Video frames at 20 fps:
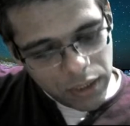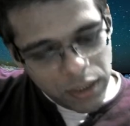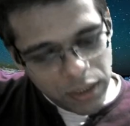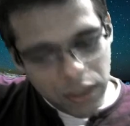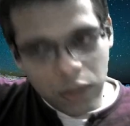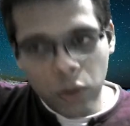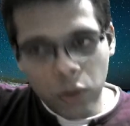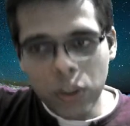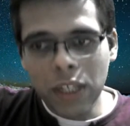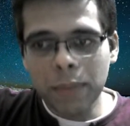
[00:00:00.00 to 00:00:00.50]

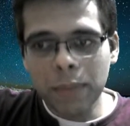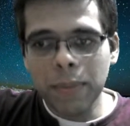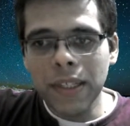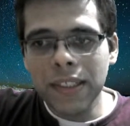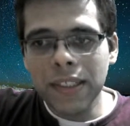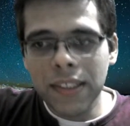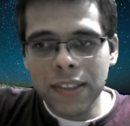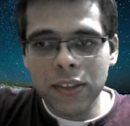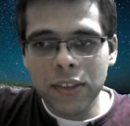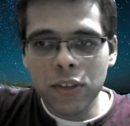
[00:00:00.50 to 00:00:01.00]
Okay, b6
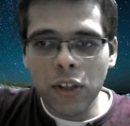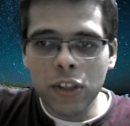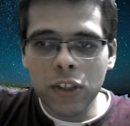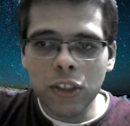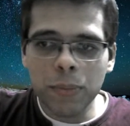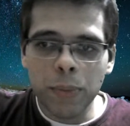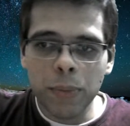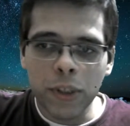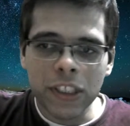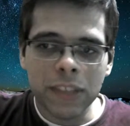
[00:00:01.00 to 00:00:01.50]
is also
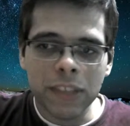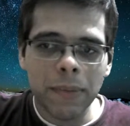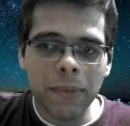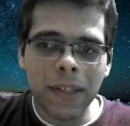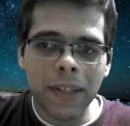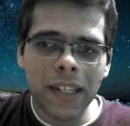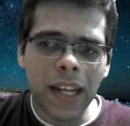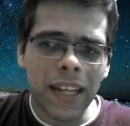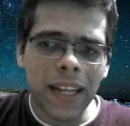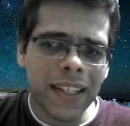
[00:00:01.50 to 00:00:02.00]
possible, but
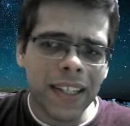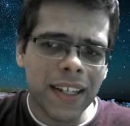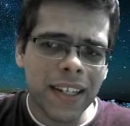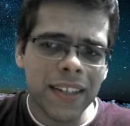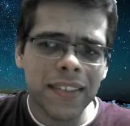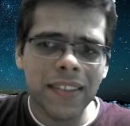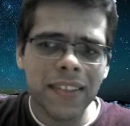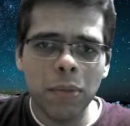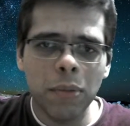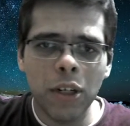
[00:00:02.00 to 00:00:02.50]
I think it's
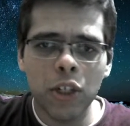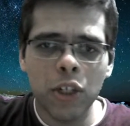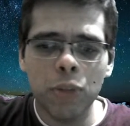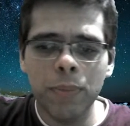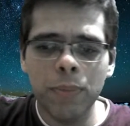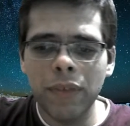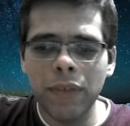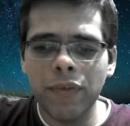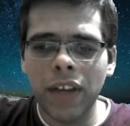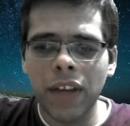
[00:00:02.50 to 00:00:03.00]
similar to
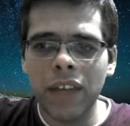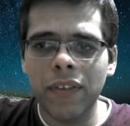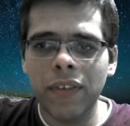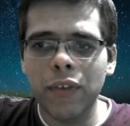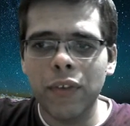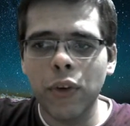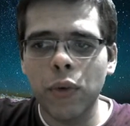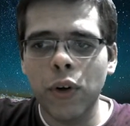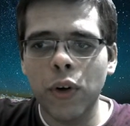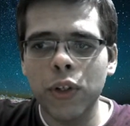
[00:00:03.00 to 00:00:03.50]
b5. If
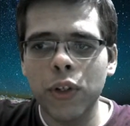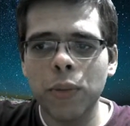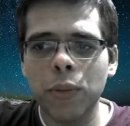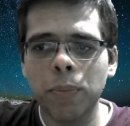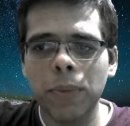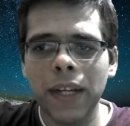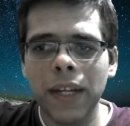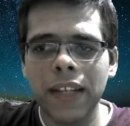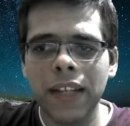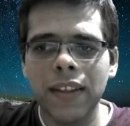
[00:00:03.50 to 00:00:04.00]
you want to
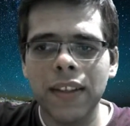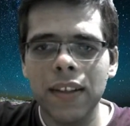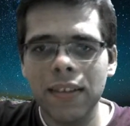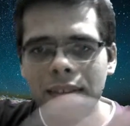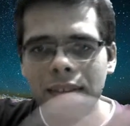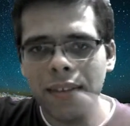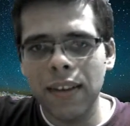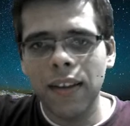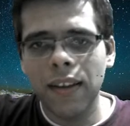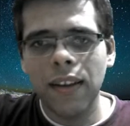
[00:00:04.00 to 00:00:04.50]
play
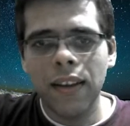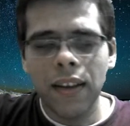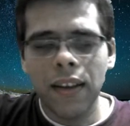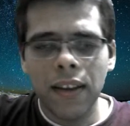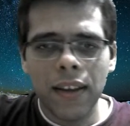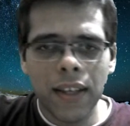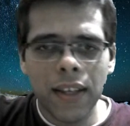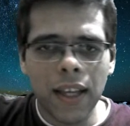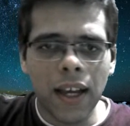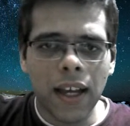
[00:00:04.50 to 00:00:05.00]
this,
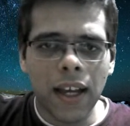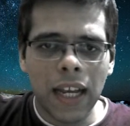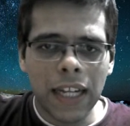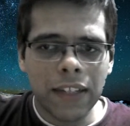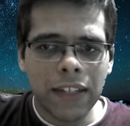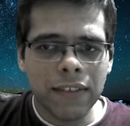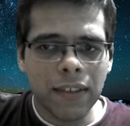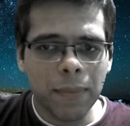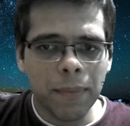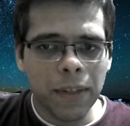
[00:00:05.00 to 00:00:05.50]
yeah, it's
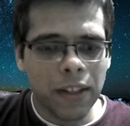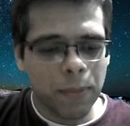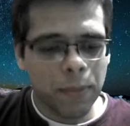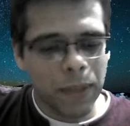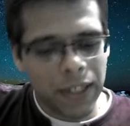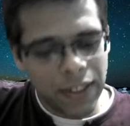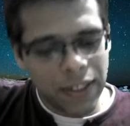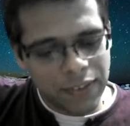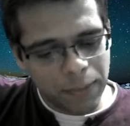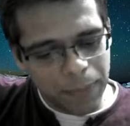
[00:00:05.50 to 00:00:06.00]
similar, but
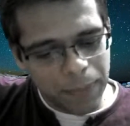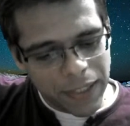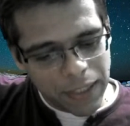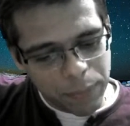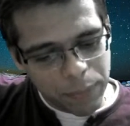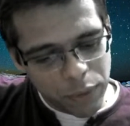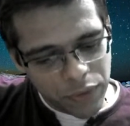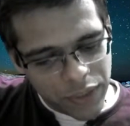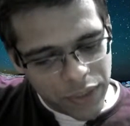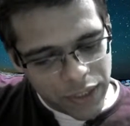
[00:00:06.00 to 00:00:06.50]
there's a better
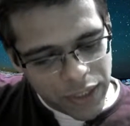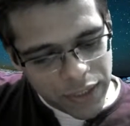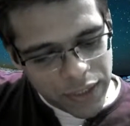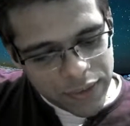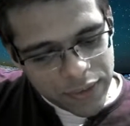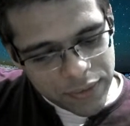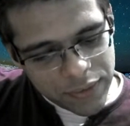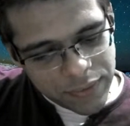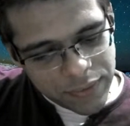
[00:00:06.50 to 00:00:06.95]
move here, guys.